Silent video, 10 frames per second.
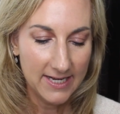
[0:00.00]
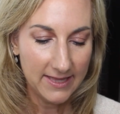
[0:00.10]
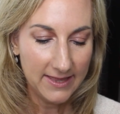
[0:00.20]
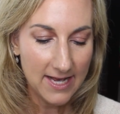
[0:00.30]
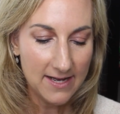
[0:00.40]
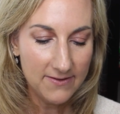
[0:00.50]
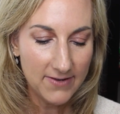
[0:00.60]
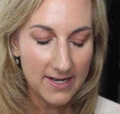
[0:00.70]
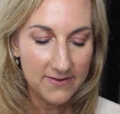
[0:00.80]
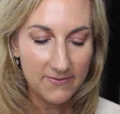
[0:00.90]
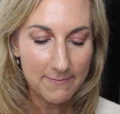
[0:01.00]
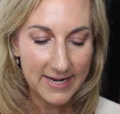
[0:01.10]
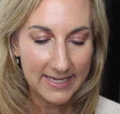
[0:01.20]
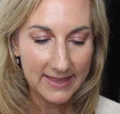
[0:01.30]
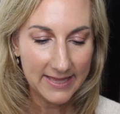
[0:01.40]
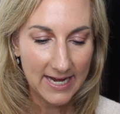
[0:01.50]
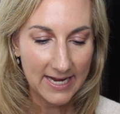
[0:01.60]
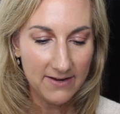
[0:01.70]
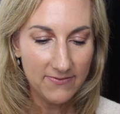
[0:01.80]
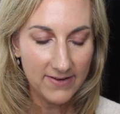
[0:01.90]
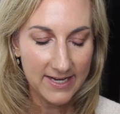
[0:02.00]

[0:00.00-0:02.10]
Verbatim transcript: Love of My Life,